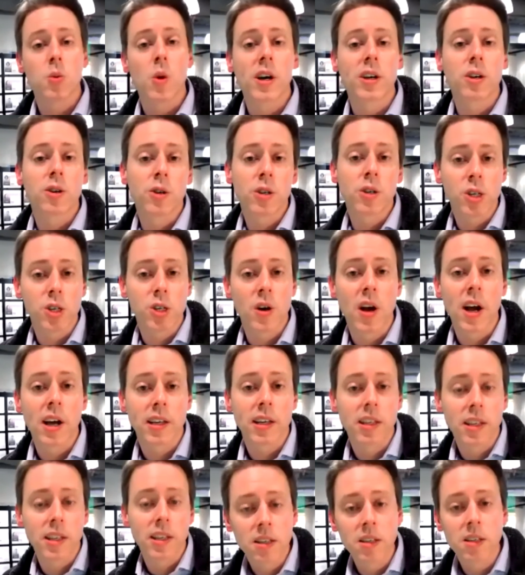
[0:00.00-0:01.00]
why Crititrack
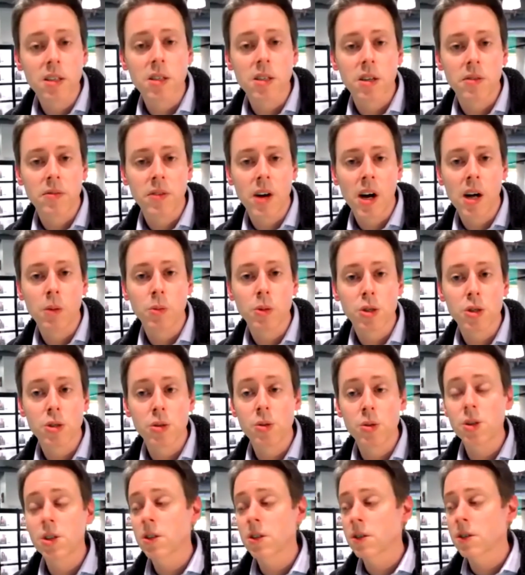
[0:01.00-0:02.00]
is a viable
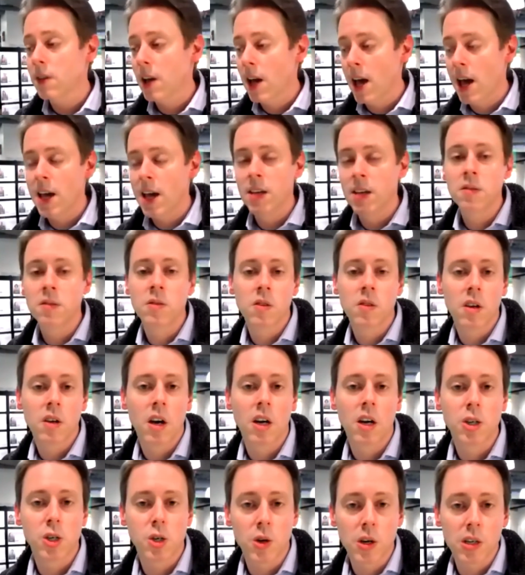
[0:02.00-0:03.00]
solution and
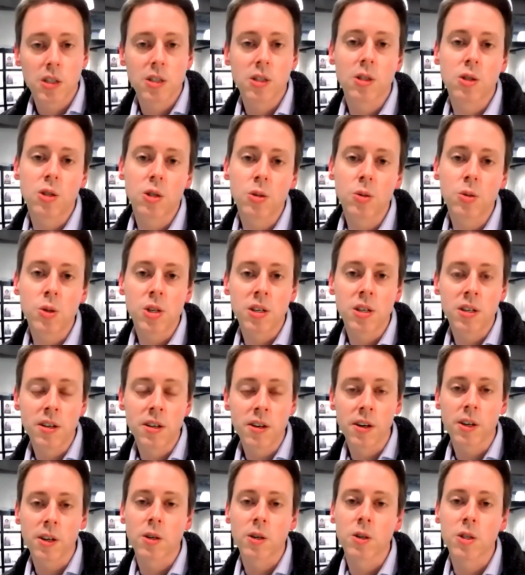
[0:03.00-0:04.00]
a trusted solution
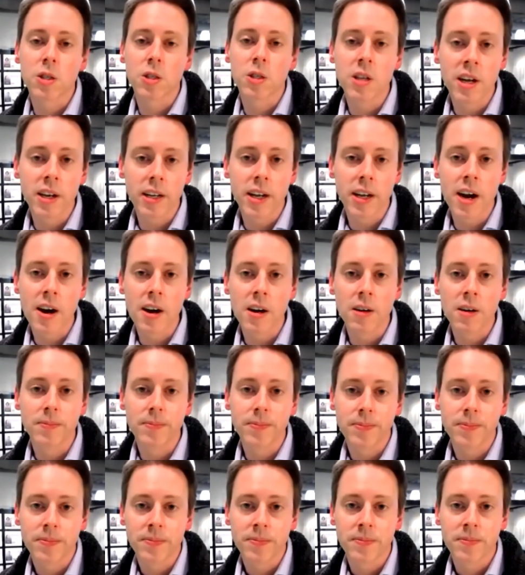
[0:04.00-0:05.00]
here at Christiana Care.
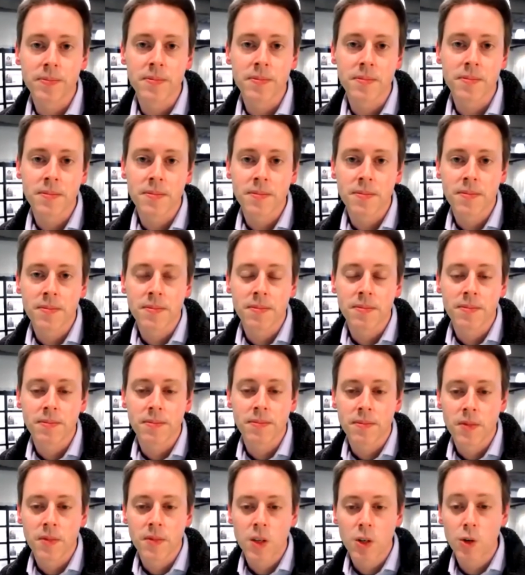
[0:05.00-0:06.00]

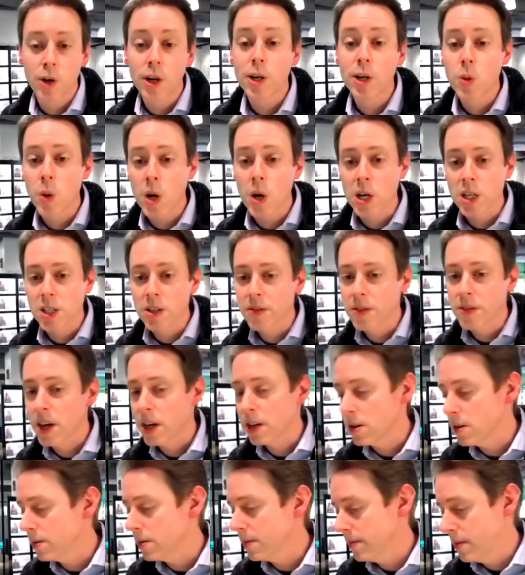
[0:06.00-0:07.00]
Great question.
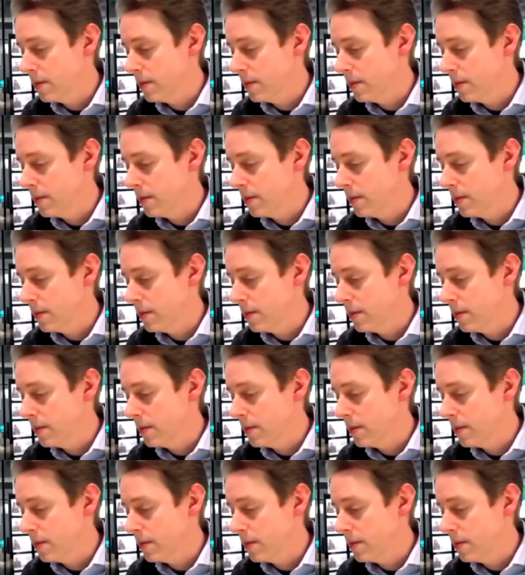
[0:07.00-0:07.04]
Thank you.